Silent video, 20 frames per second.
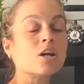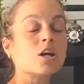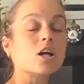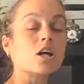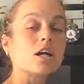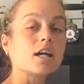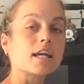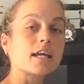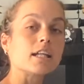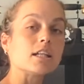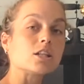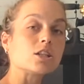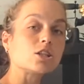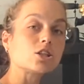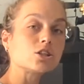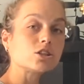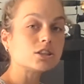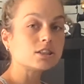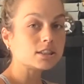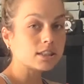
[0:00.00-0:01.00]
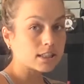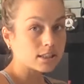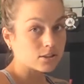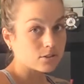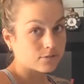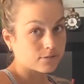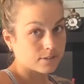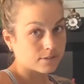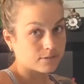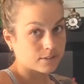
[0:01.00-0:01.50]
Again, good 10 to
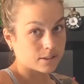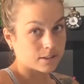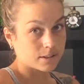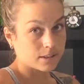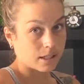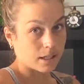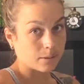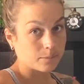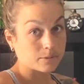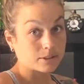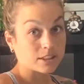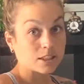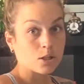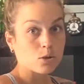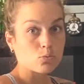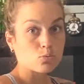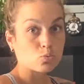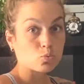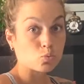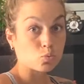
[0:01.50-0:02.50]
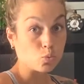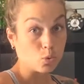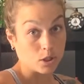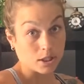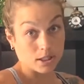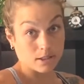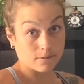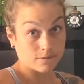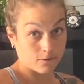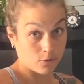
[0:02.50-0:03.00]
15 times,
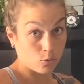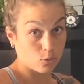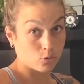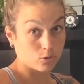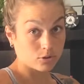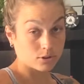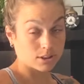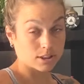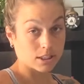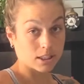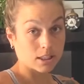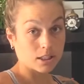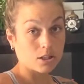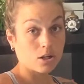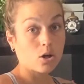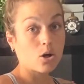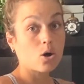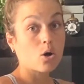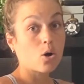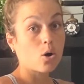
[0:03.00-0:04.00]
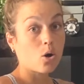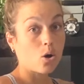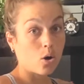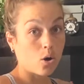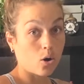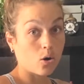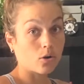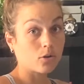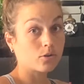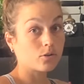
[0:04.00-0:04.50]
really focusing
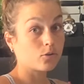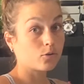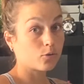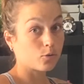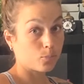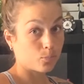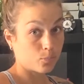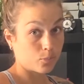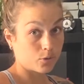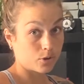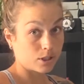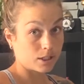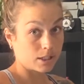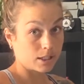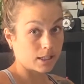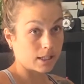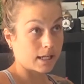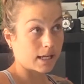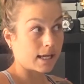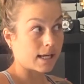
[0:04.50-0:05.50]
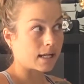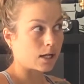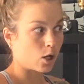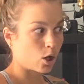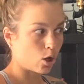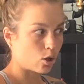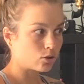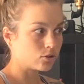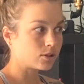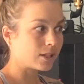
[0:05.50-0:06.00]
on your breathing and
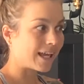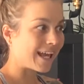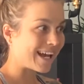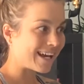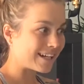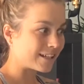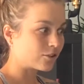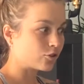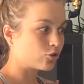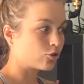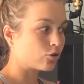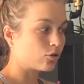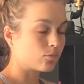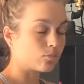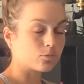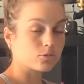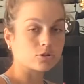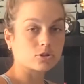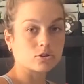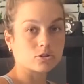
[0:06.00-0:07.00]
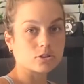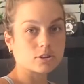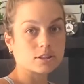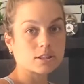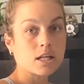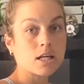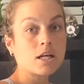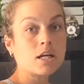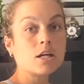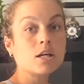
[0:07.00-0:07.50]
on the actual muscles.
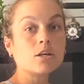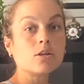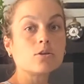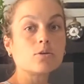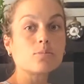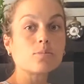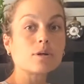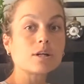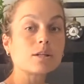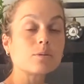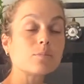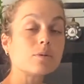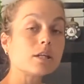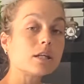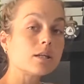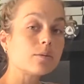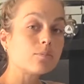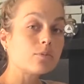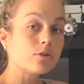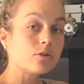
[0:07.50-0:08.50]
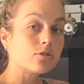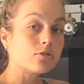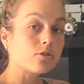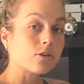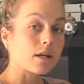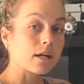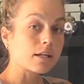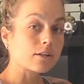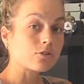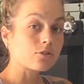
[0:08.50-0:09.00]
You might be able to
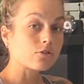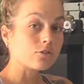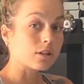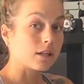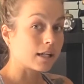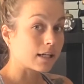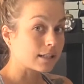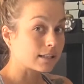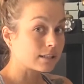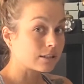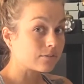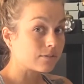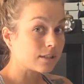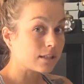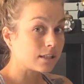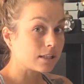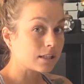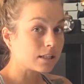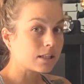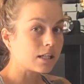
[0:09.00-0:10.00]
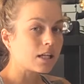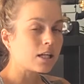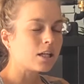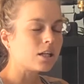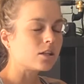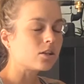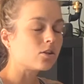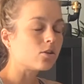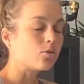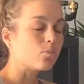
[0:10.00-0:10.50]
actually activate it,
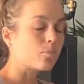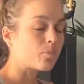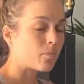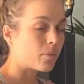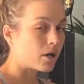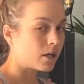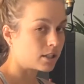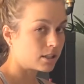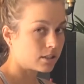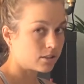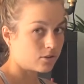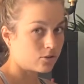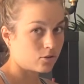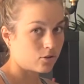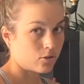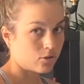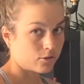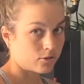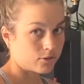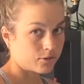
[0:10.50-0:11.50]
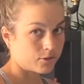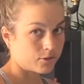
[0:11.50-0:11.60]
you might not.